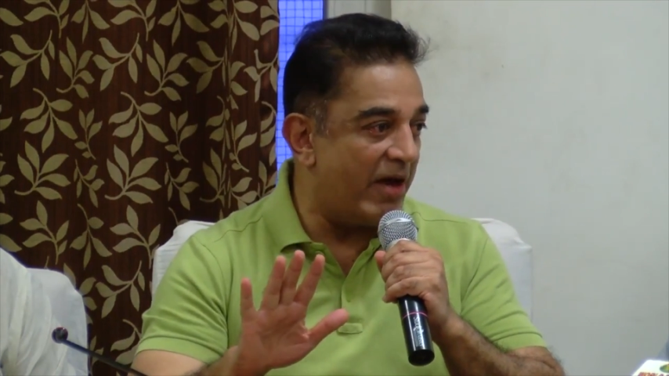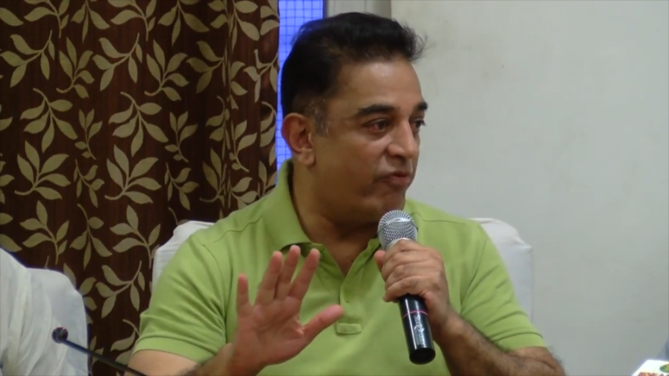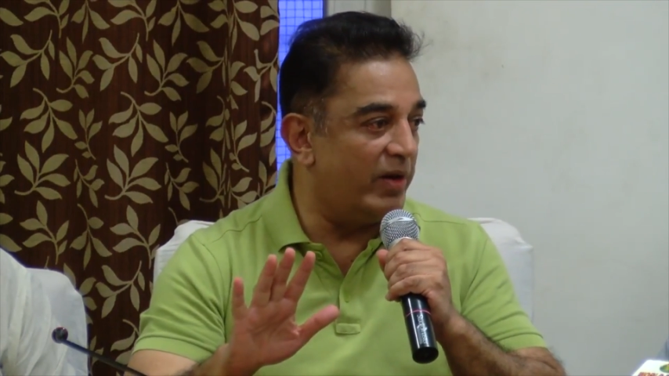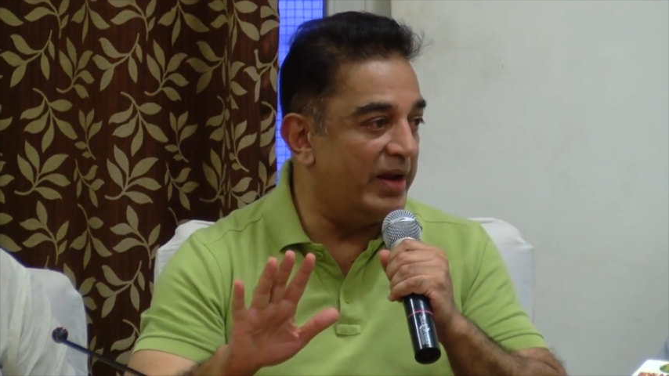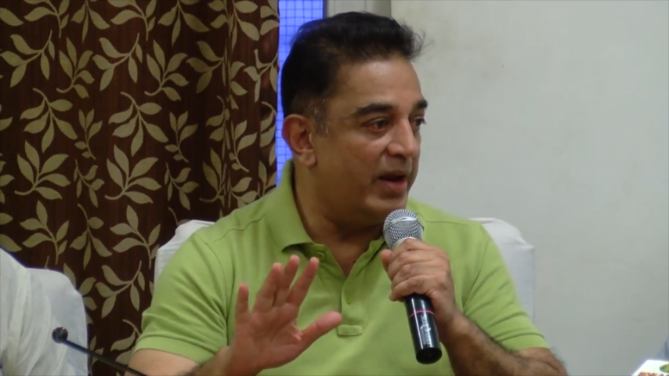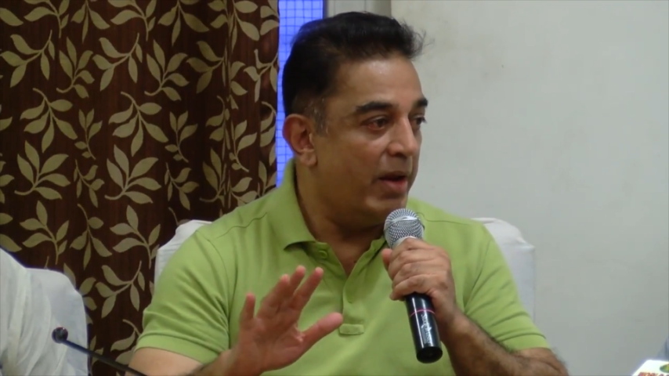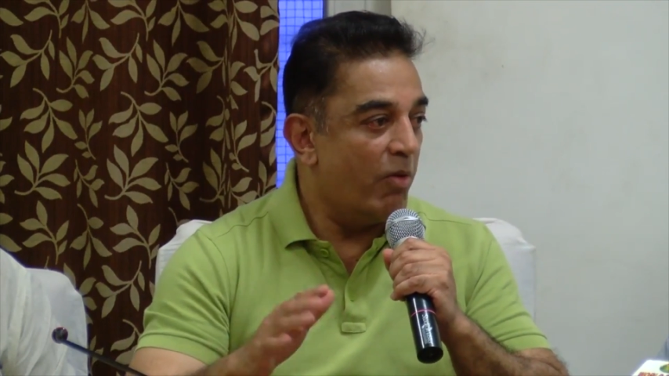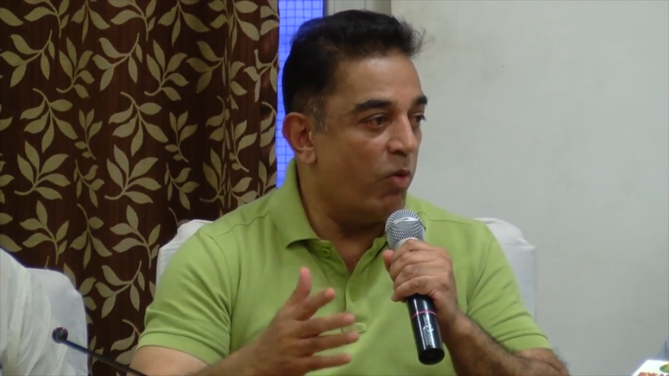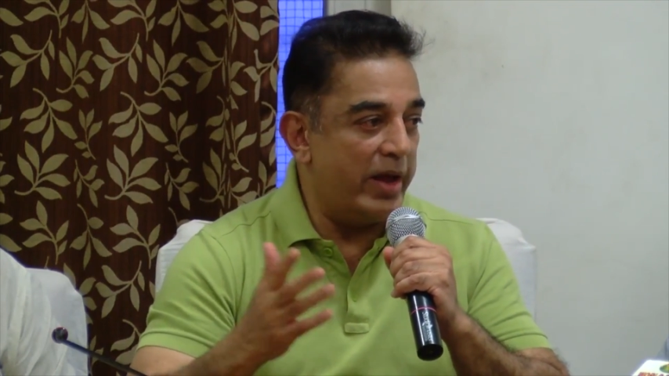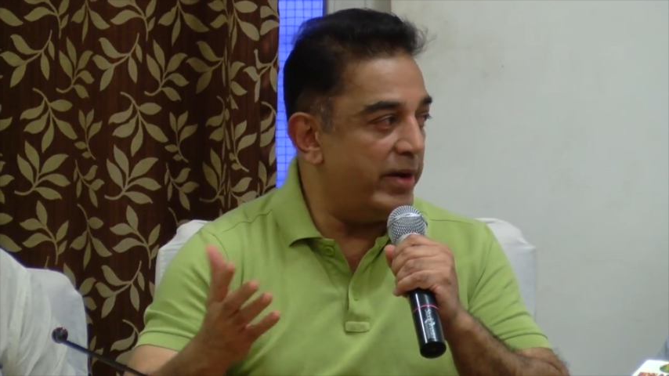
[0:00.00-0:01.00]
carefully.
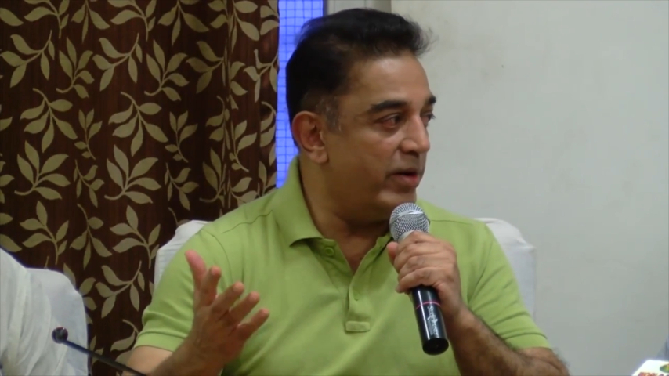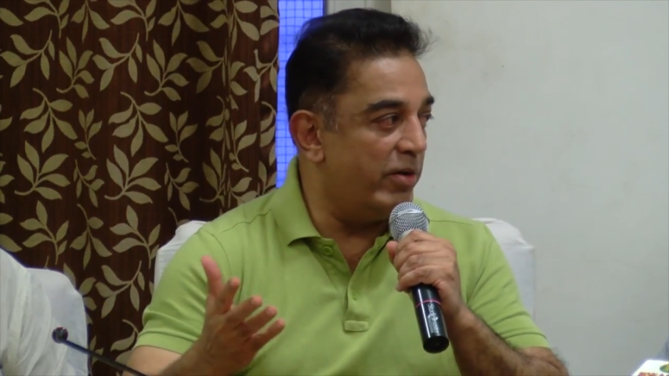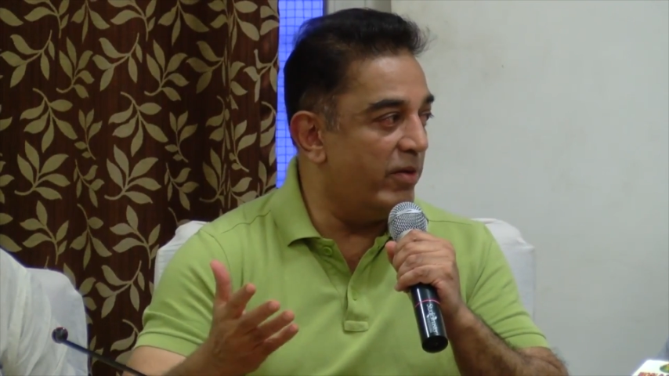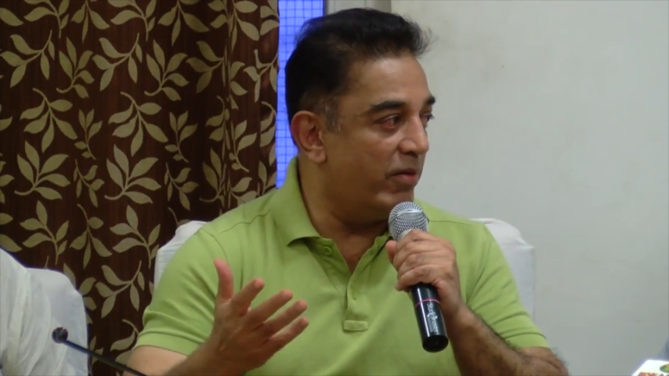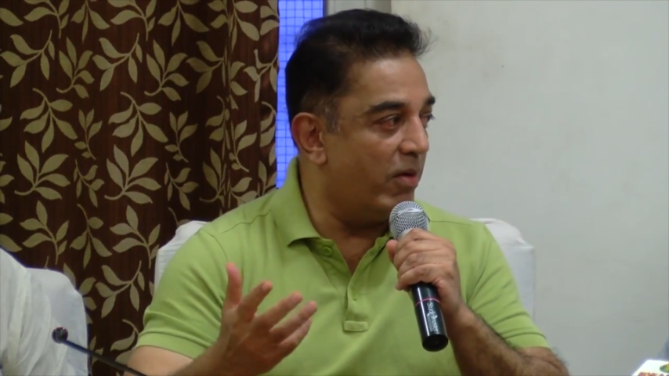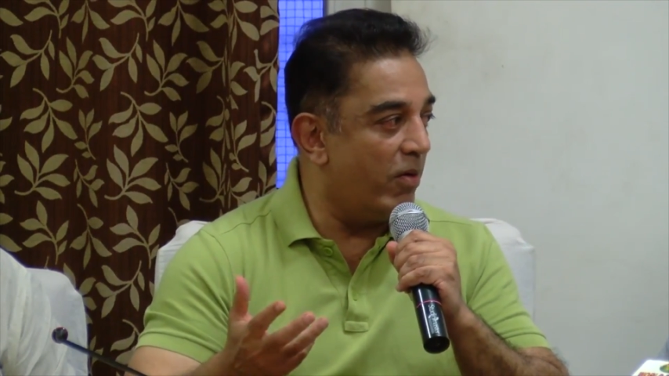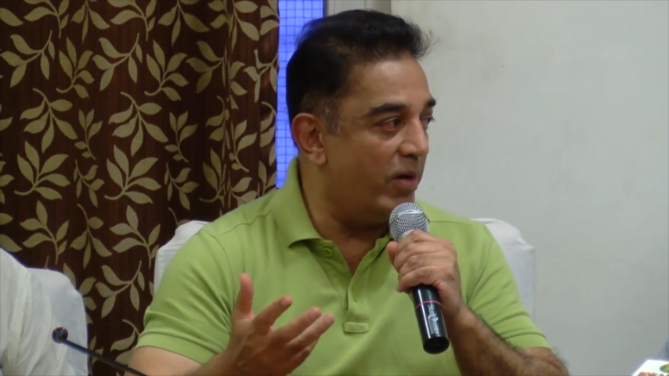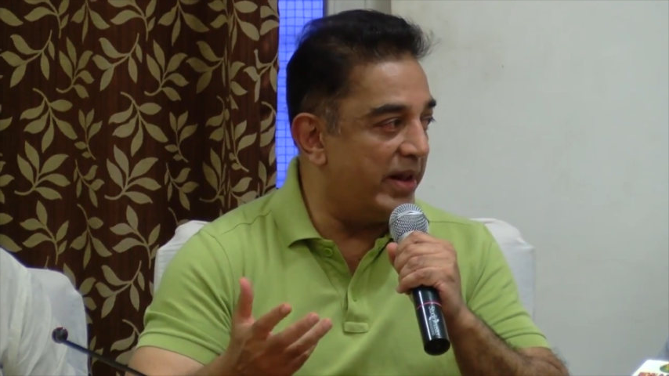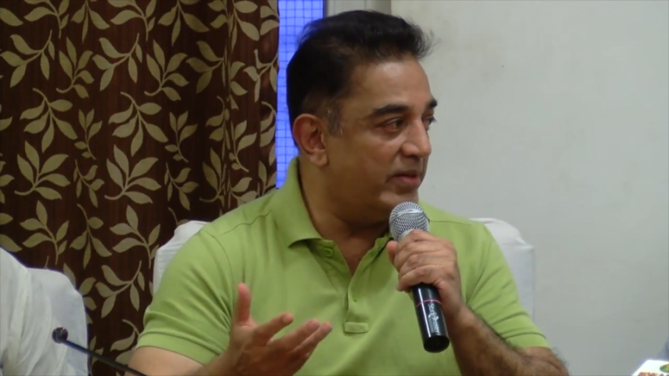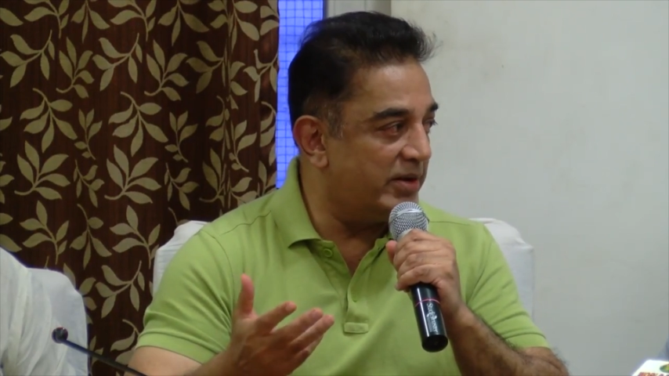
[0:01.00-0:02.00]
Why are you
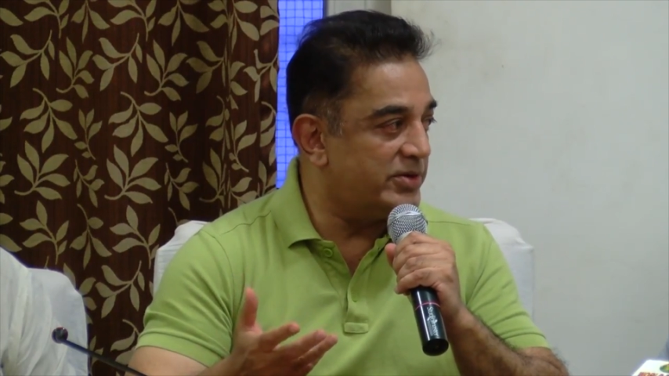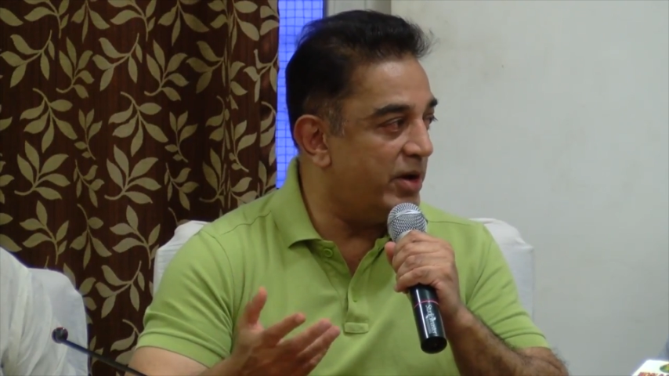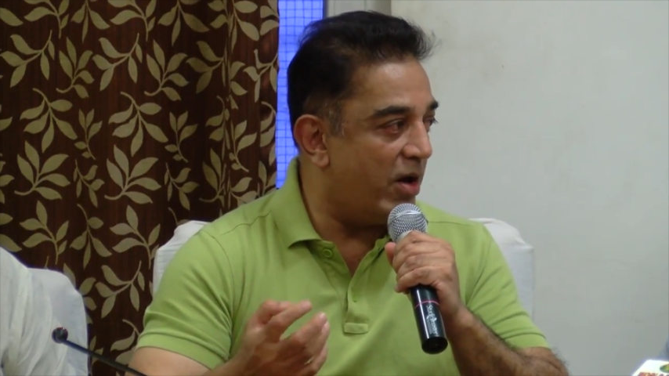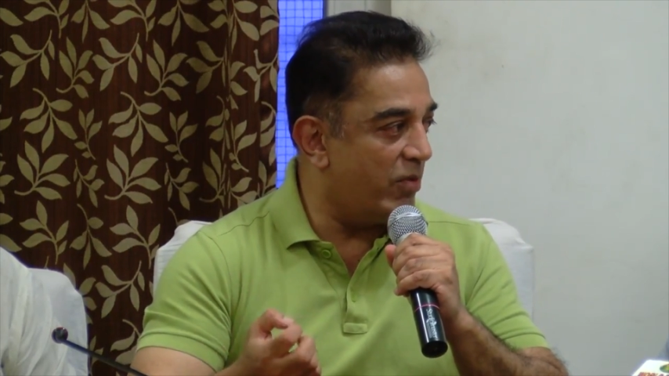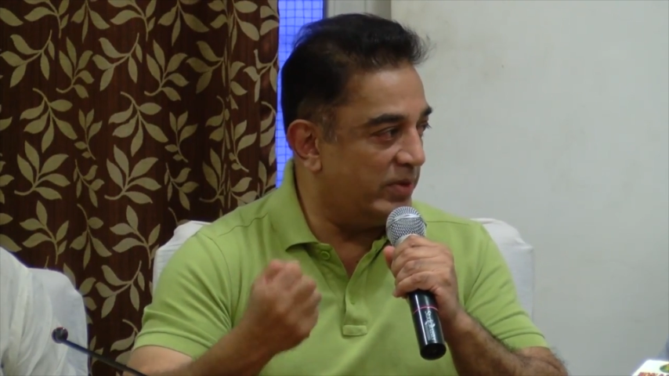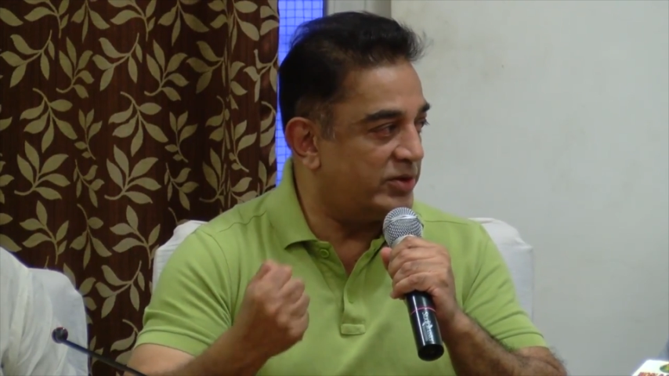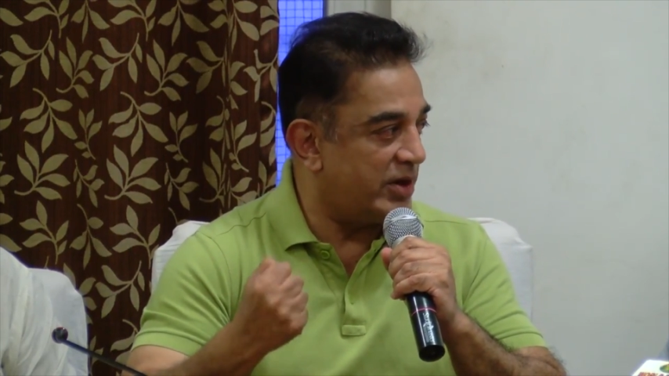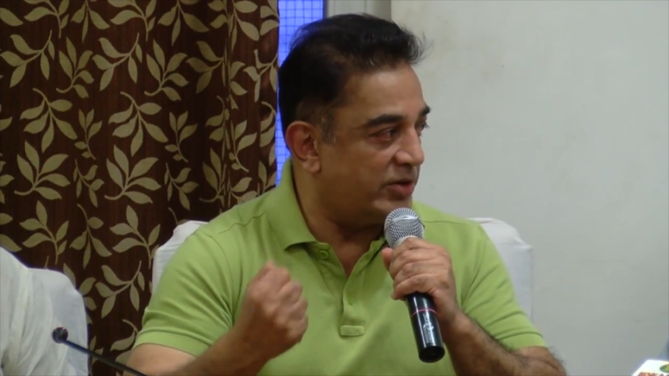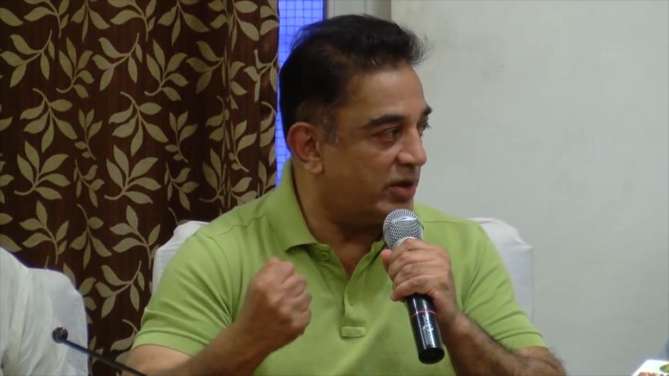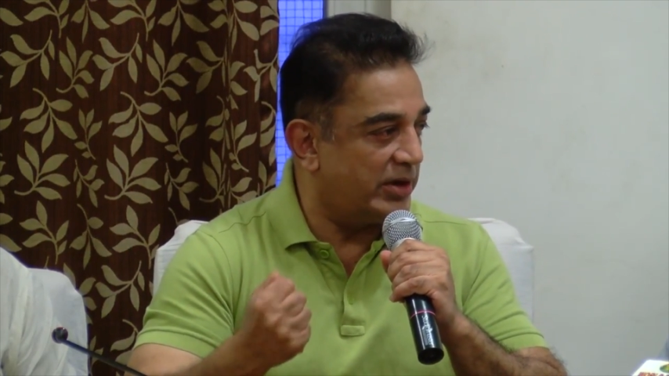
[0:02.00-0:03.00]
holding this dog with
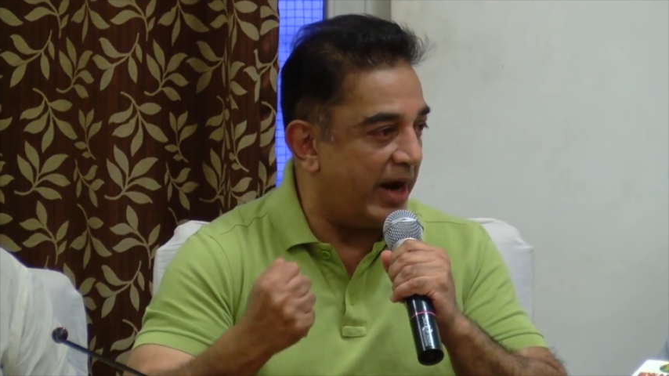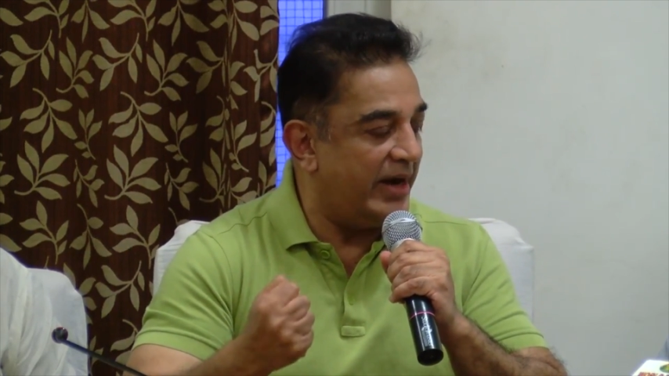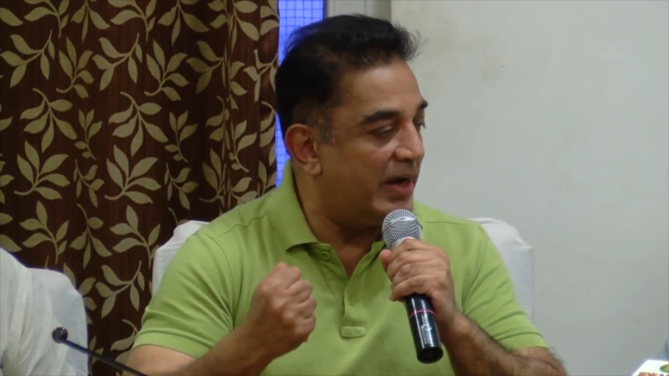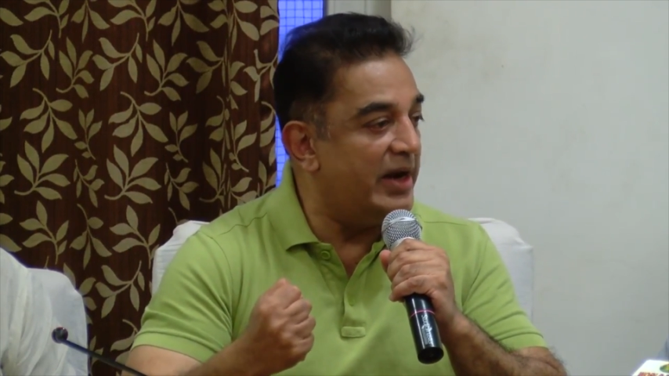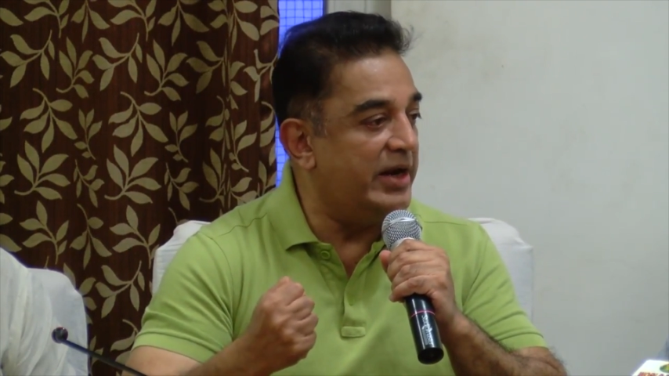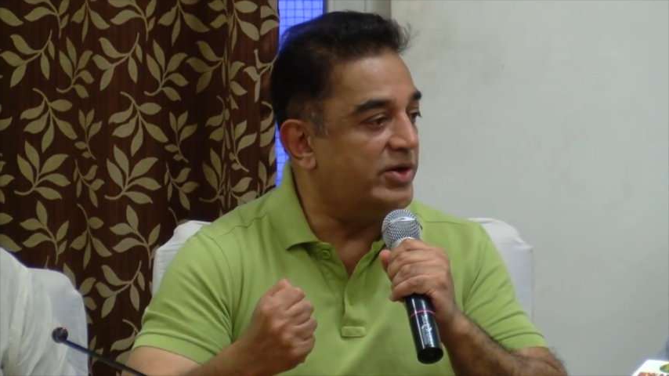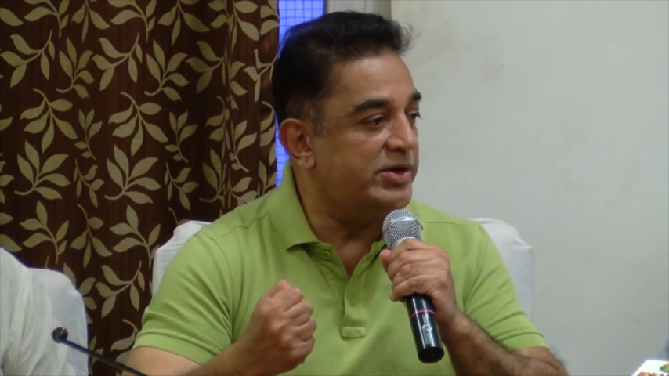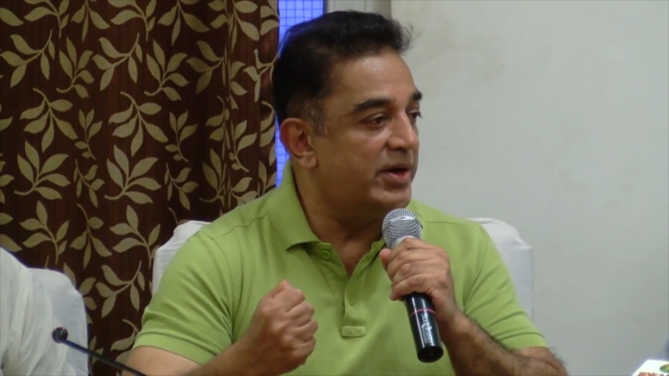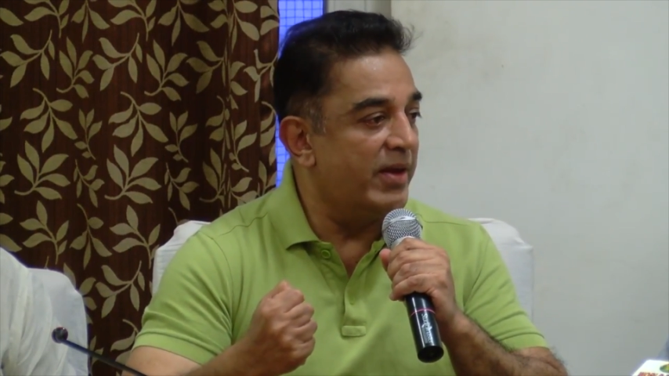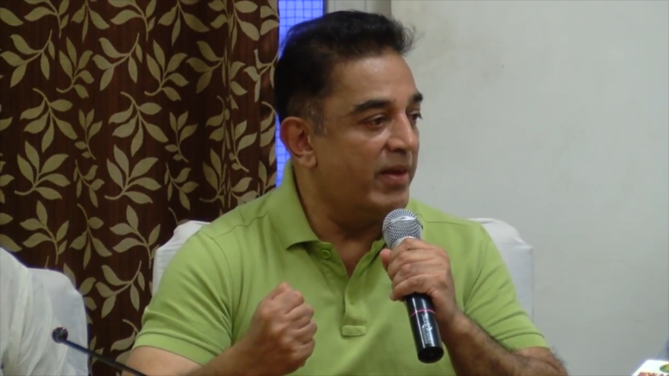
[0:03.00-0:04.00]
such a tight leash?